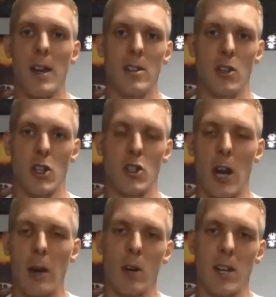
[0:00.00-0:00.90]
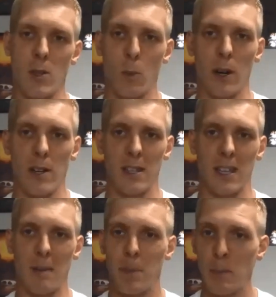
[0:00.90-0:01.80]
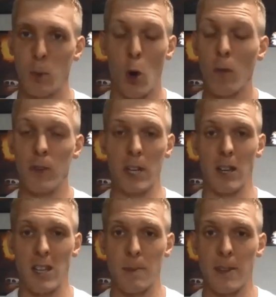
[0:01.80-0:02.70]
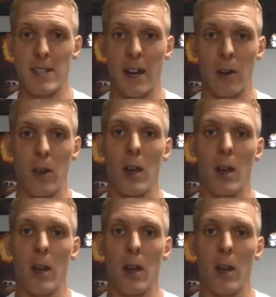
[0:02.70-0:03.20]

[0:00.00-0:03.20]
is just try and raise awareness and get people, hopefully in Elizabethtown,